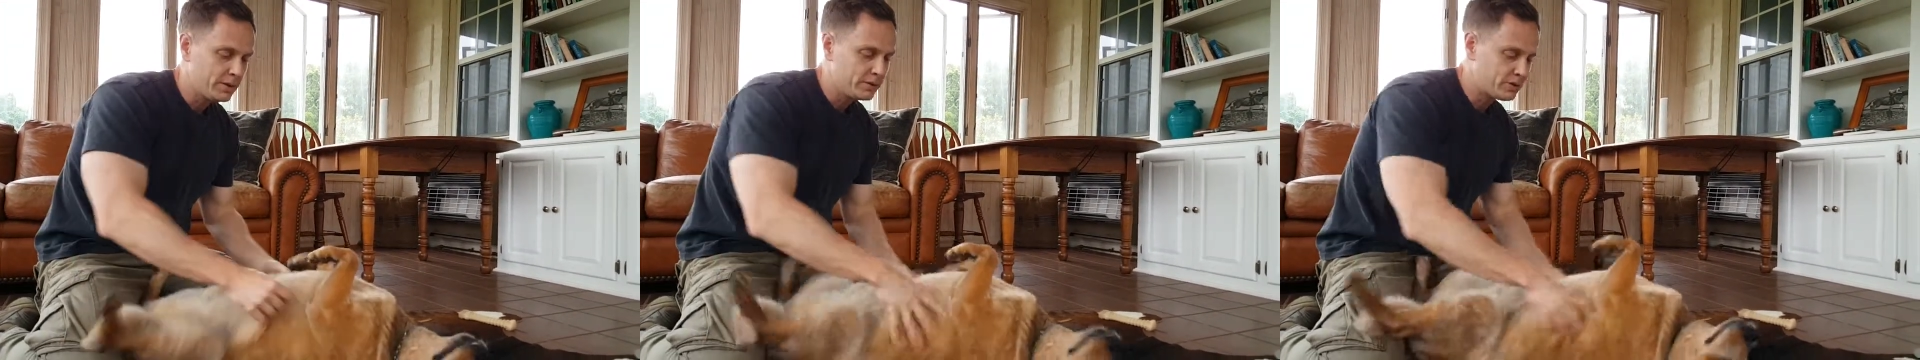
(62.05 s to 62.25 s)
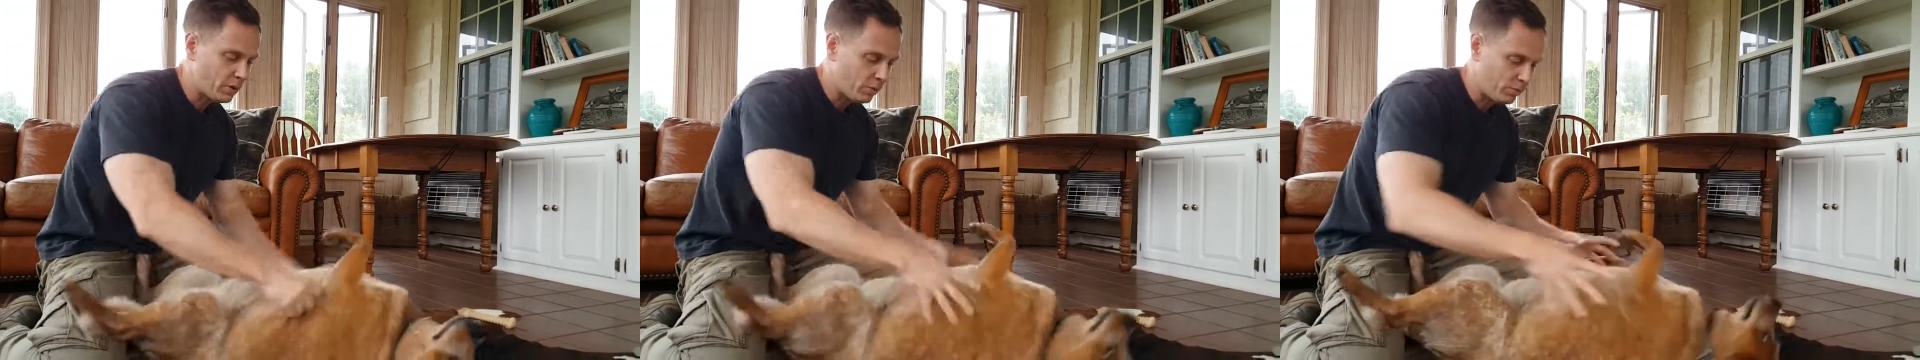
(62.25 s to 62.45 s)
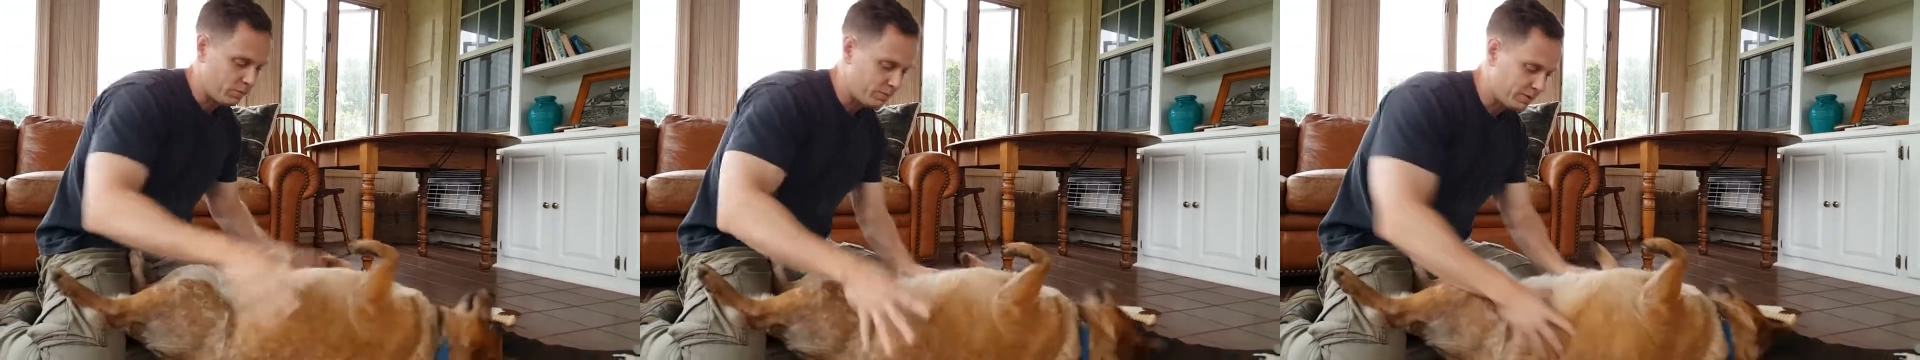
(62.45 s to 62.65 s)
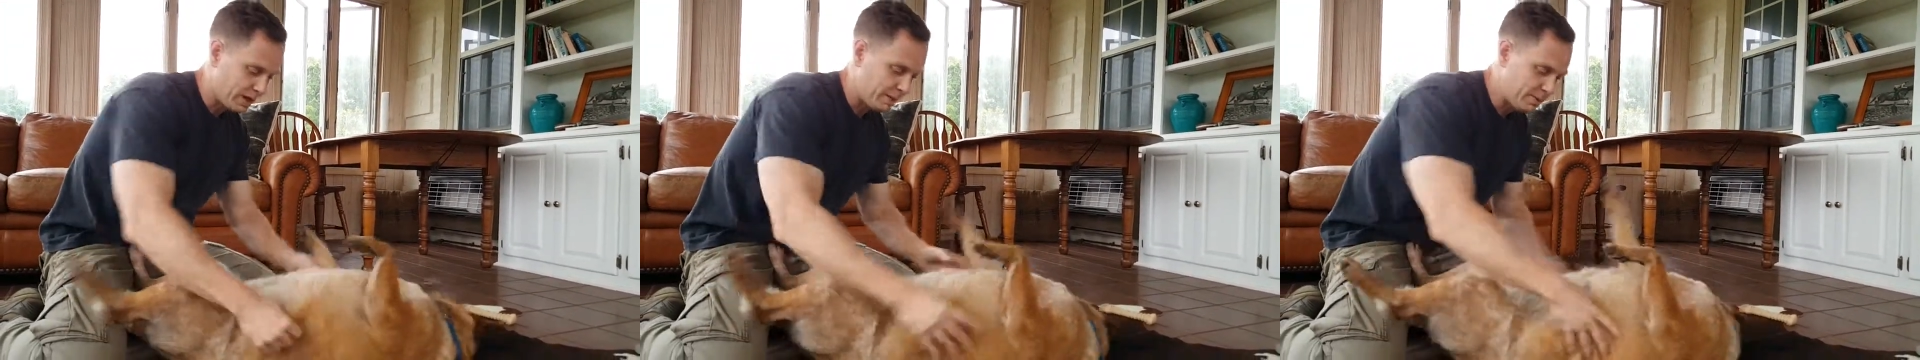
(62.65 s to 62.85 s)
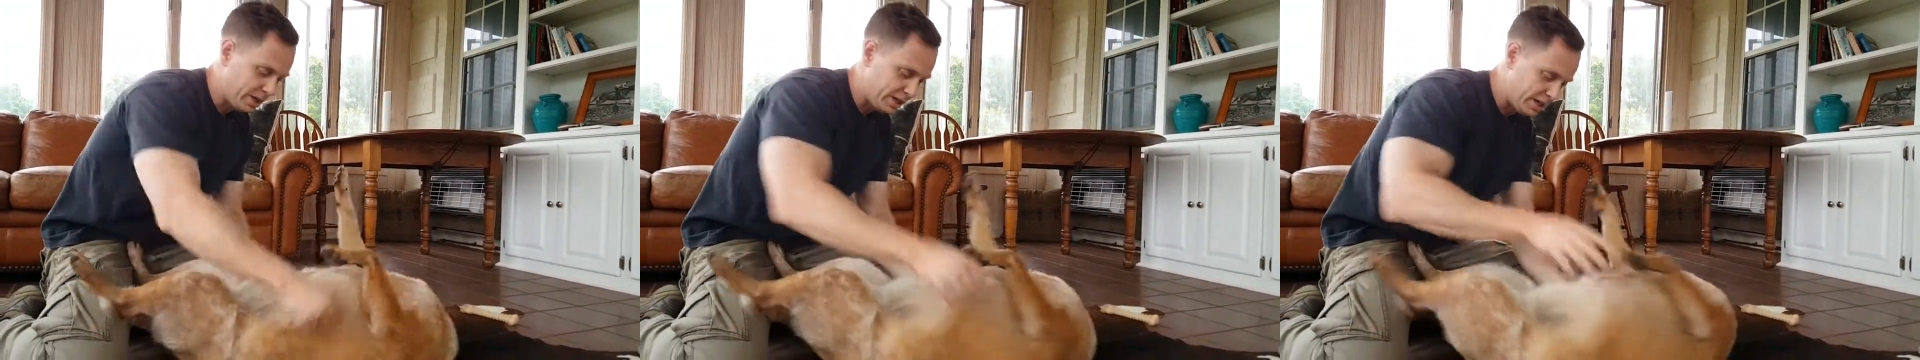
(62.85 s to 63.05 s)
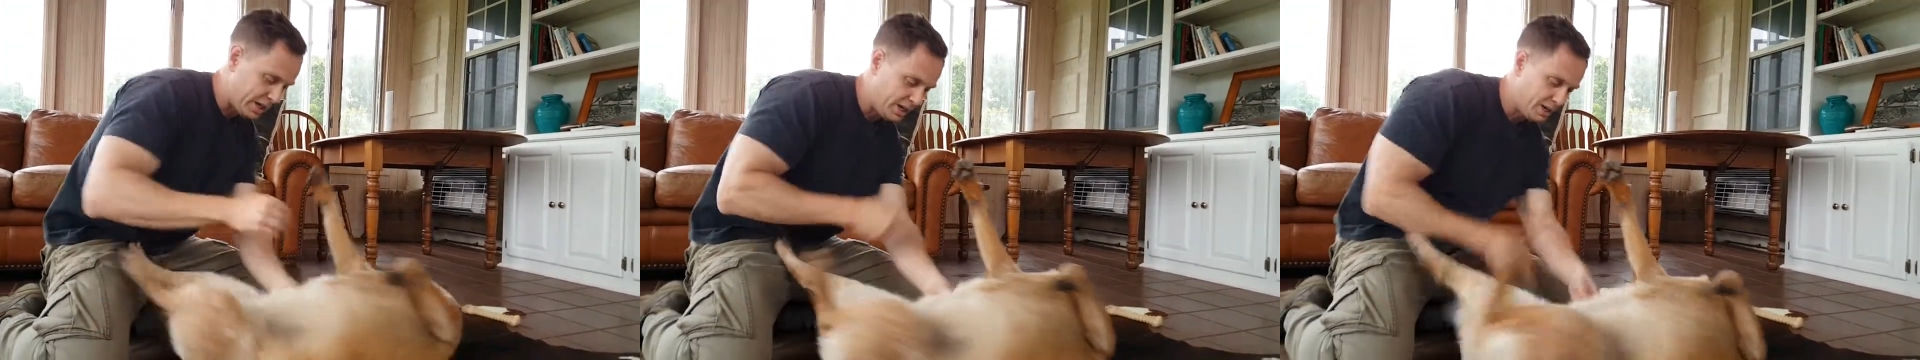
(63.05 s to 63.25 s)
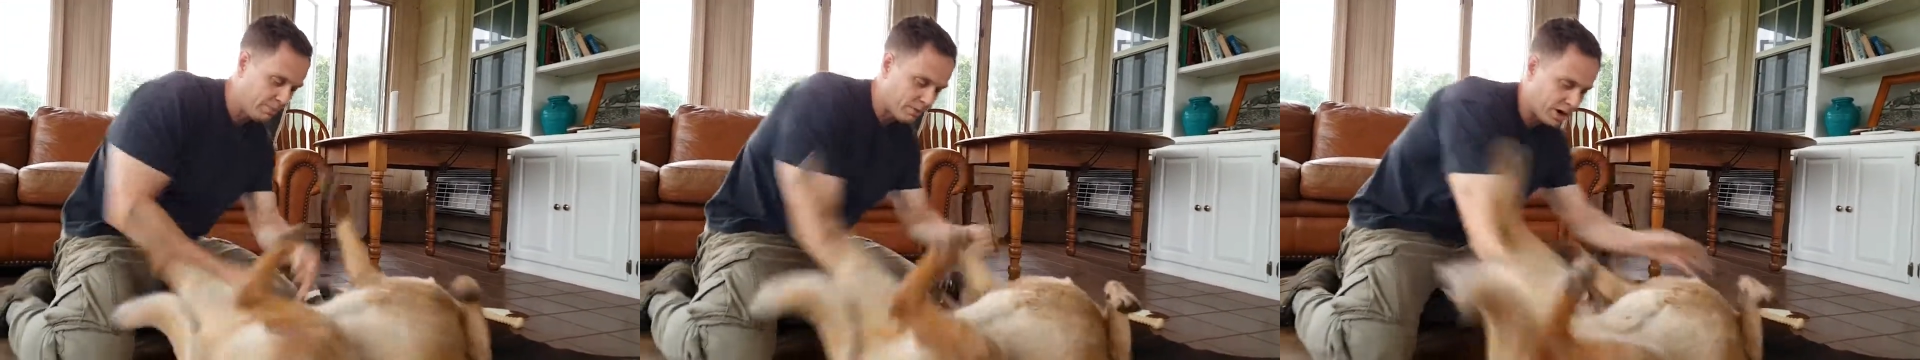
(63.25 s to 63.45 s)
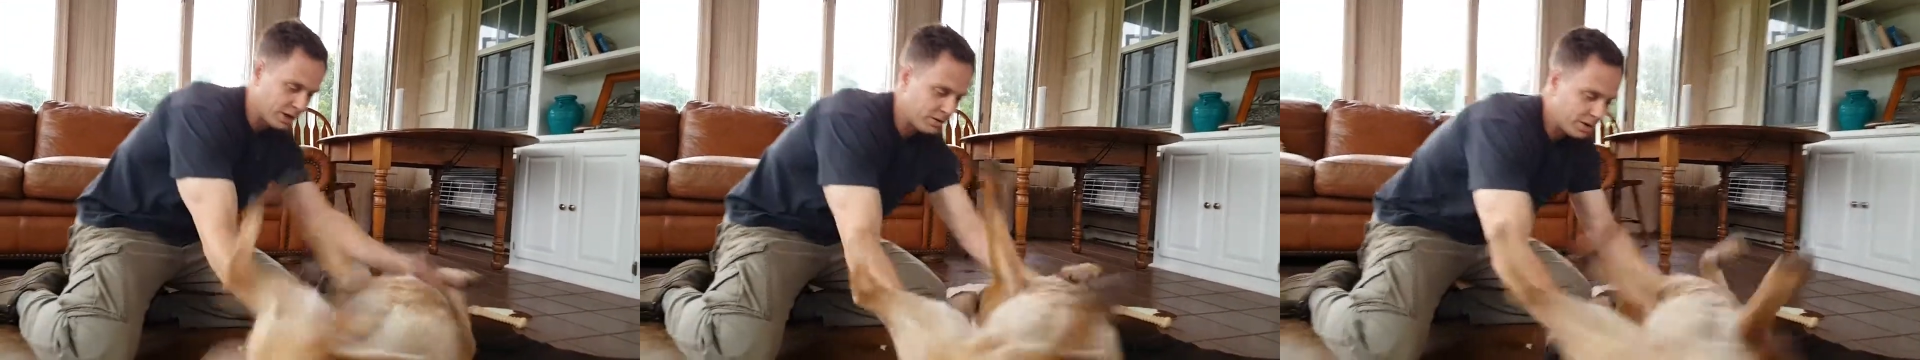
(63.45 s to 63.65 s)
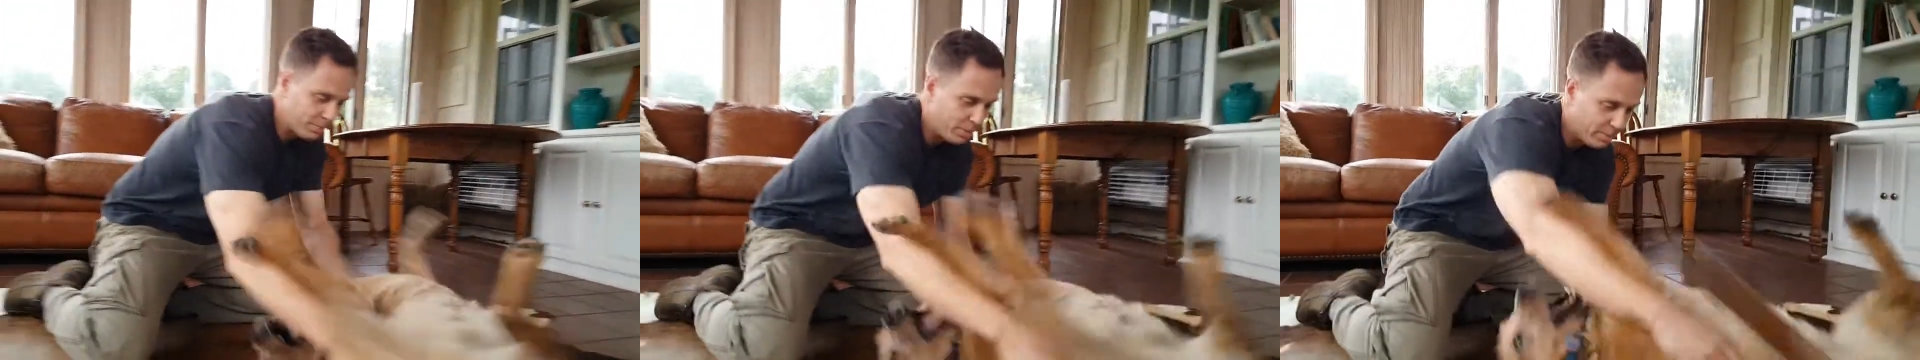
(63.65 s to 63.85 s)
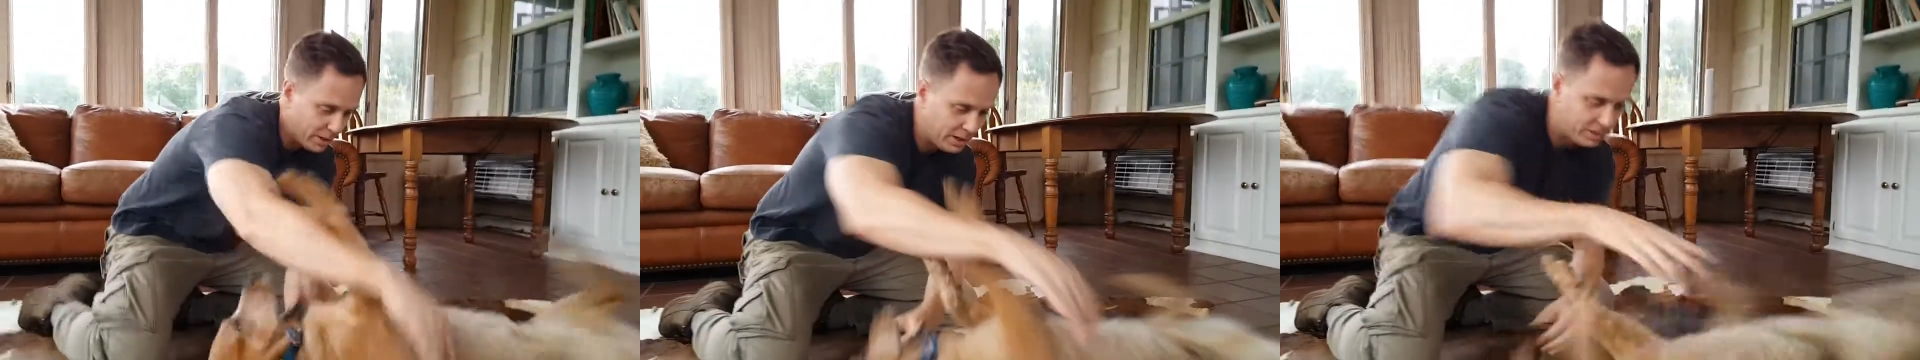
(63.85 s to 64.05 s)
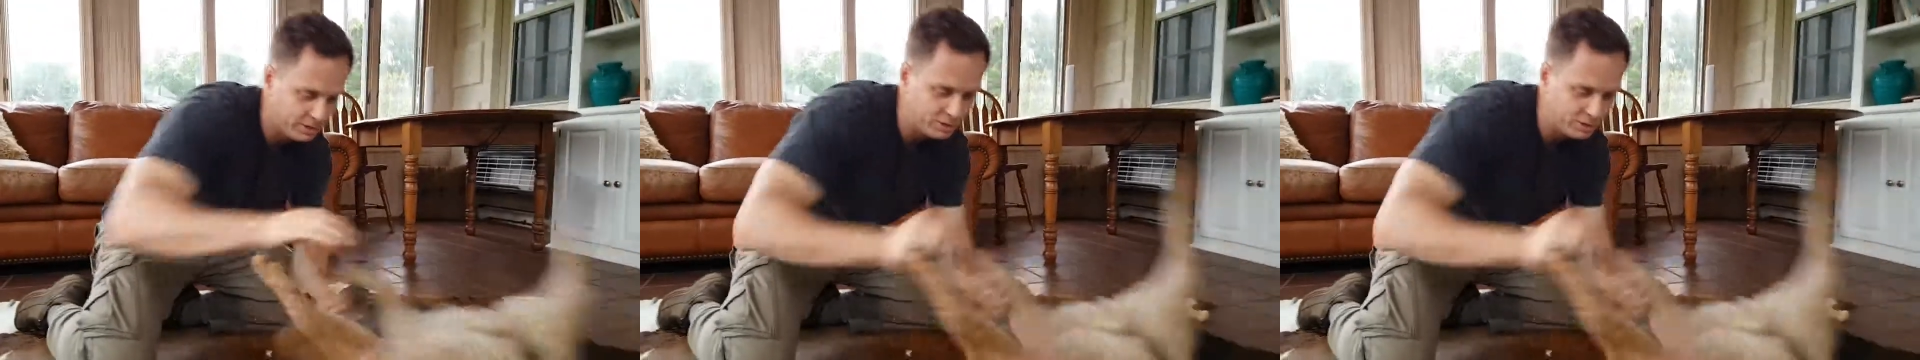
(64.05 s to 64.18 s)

So I'm going to get him riled up a bit,